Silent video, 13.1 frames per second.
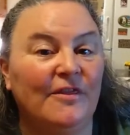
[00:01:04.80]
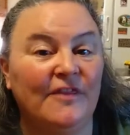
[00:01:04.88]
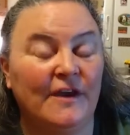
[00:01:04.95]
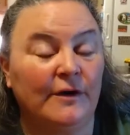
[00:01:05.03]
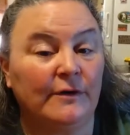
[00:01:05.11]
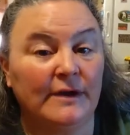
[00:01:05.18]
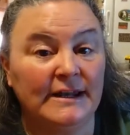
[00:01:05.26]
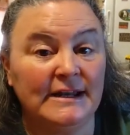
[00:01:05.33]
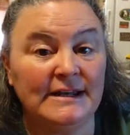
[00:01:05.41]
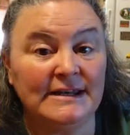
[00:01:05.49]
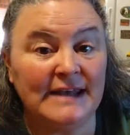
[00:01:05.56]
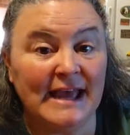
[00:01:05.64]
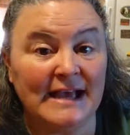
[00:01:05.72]
they're in
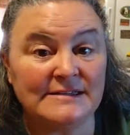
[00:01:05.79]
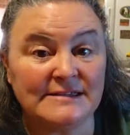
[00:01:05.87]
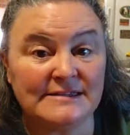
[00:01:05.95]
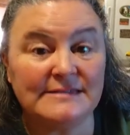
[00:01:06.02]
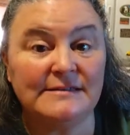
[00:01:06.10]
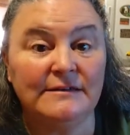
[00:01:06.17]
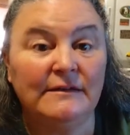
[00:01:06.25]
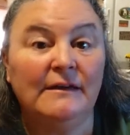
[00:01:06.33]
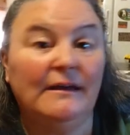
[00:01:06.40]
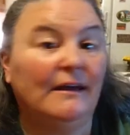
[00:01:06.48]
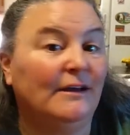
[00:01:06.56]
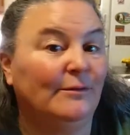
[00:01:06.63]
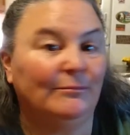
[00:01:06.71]
a nest,
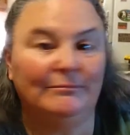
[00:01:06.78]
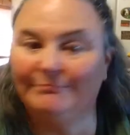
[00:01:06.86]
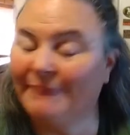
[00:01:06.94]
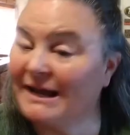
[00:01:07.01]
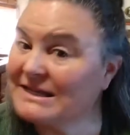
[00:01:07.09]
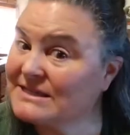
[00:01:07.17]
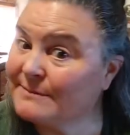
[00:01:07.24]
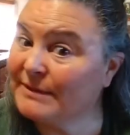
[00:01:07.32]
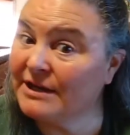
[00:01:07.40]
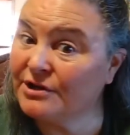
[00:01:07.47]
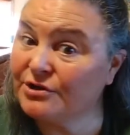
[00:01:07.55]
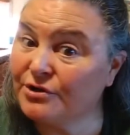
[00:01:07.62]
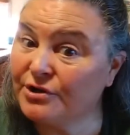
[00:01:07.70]

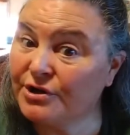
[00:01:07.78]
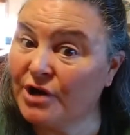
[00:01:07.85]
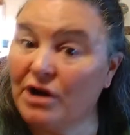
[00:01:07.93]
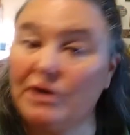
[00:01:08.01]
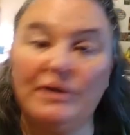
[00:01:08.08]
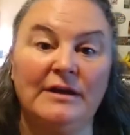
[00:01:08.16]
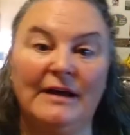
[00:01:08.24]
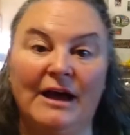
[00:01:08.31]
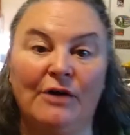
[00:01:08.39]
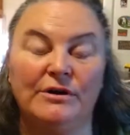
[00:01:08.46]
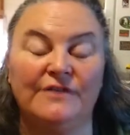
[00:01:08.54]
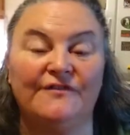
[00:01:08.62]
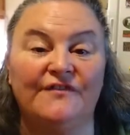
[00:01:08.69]
possibly in your yard,
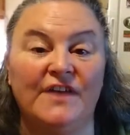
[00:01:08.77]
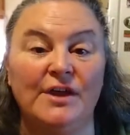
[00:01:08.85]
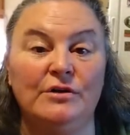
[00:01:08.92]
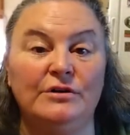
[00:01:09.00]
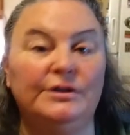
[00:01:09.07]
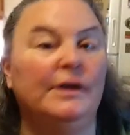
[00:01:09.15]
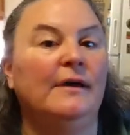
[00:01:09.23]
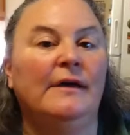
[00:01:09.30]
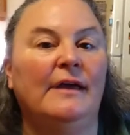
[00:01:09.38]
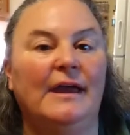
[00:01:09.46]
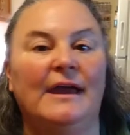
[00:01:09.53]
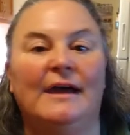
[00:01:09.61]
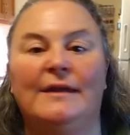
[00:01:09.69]
out in a field,
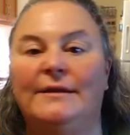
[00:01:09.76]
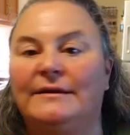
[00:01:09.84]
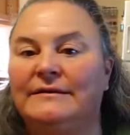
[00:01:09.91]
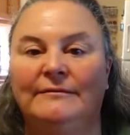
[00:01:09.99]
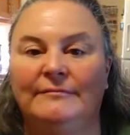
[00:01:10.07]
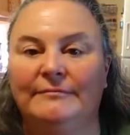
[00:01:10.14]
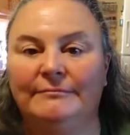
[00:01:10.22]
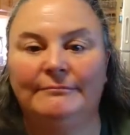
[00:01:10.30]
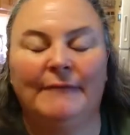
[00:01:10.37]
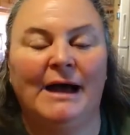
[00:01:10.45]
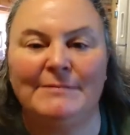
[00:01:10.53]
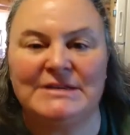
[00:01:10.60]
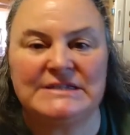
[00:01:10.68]
and
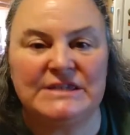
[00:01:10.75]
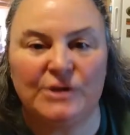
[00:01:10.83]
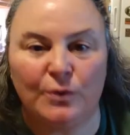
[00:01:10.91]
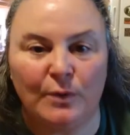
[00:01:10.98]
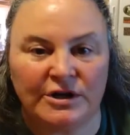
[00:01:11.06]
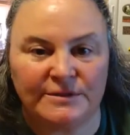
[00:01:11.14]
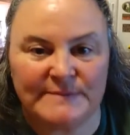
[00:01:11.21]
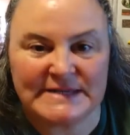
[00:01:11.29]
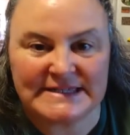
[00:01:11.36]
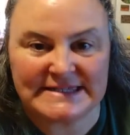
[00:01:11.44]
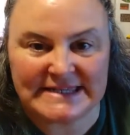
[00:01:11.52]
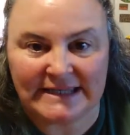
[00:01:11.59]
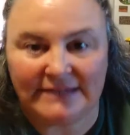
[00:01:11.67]
mom is nowhere to be
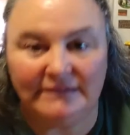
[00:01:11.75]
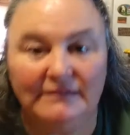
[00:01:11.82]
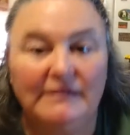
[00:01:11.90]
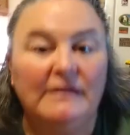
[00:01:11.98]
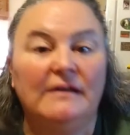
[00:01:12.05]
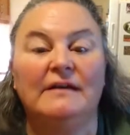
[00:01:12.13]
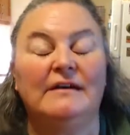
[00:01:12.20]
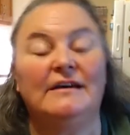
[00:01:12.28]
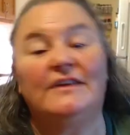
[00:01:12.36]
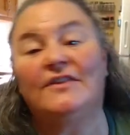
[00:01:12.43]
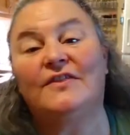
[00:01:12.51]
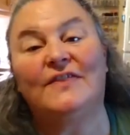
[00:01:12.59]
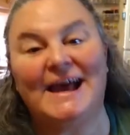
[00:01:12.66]
seen.
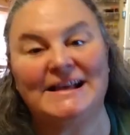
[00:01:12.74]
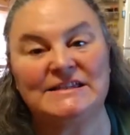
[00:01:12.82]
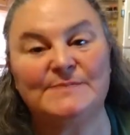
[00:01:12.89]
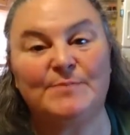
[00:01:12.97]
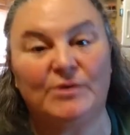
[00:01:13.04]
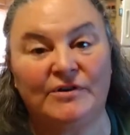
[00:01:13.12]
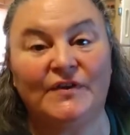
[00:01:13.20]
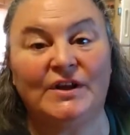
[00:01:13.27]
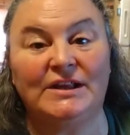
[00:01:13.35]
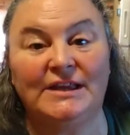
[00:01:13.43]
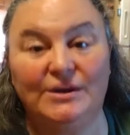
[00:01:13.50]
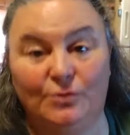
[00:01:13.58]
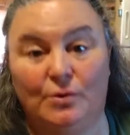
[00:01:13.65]
That's
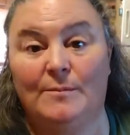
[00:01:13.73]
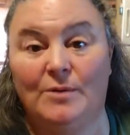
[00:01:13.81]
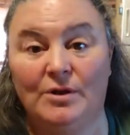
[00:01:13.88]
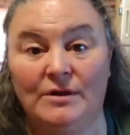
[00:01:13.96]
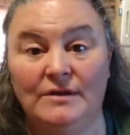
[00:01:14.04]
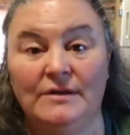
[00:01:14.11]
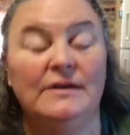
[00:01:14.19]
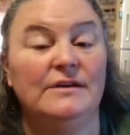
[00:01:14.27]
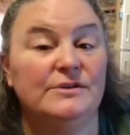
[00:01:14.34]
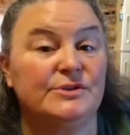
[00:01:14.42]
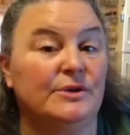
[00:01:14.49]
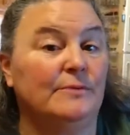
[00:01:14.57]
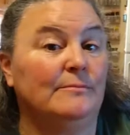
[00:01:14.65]
perfectly normal.
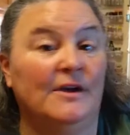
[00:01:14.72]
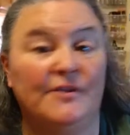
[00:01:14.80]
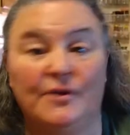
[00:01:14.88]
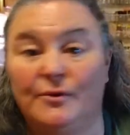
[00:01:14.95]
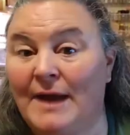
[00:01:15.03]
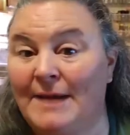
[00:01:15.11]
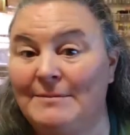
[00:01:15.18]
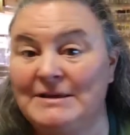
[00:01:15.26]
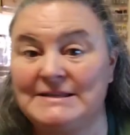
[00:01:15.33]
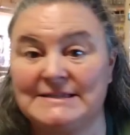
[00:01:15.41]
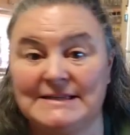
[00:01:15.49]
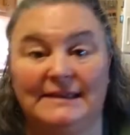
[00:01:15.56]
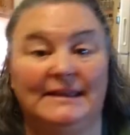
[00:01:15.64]
So mother
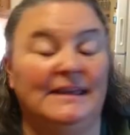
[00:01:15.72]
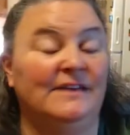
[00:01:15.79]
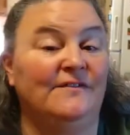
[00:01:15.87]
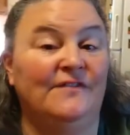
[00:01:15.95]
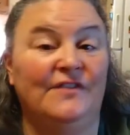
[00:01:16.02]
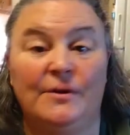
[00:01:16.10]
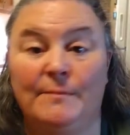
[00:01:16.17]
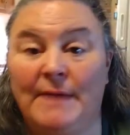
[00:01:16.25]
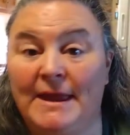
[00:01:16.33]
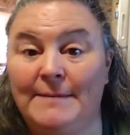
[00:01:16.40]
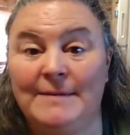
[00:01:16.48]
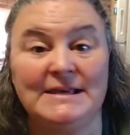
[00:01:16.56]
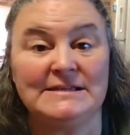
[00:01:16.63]
rabbits leave their
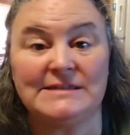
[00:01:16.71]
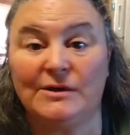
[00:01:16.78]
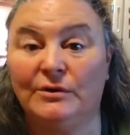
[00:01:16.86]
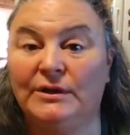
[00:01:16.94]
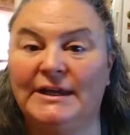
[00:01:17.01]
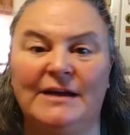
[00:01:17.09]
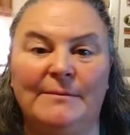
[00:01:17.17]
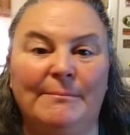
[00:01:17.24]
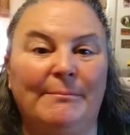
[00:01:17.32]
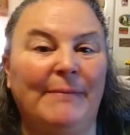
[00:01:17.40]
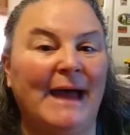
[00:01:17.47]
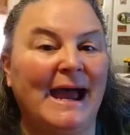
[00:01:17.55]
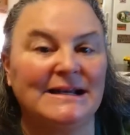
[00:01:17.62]
babies, only come
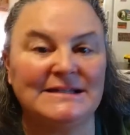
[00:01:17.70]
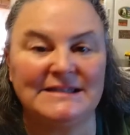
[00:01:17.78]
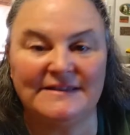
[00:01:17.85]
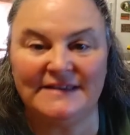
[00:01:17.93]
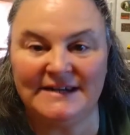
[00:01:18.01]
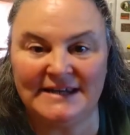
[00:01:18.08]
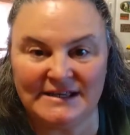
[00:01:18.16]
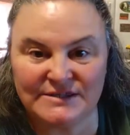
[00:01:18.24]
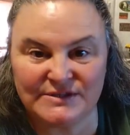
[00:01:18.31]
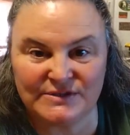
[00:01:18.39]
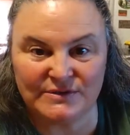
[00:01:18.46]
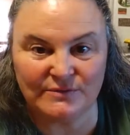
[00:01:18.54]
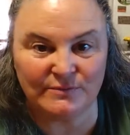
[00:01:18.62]
back to the
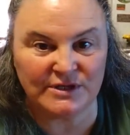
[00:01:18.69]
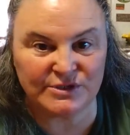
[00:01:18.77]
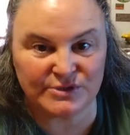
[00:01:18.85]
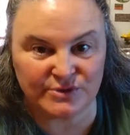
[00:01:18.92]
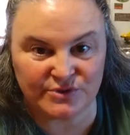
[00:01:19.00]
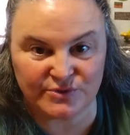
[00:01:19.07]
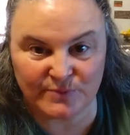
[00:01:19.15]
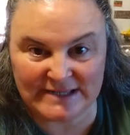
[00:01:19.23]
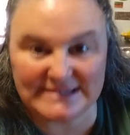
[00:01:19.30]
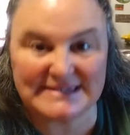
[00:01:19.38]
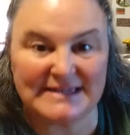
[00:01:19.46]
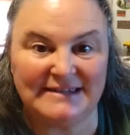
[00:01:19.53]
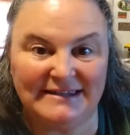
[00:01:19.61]
nest once or
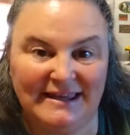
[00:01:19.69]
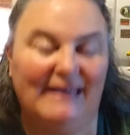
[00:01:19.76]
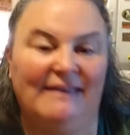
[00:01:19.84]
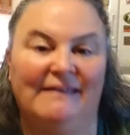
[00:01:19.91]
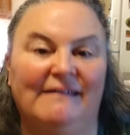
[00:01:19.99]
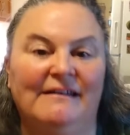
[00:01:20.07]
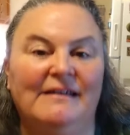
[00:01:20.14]
twice a day.